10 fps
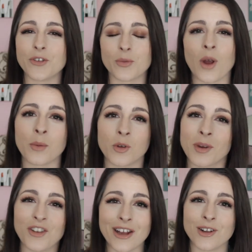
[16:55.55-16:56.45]
Subscribe to
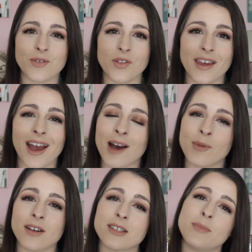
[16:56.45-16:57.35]
my channel if you think
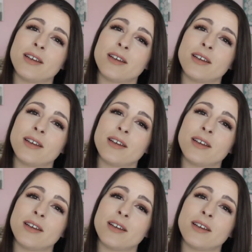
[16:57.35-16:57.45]
I'm awesome,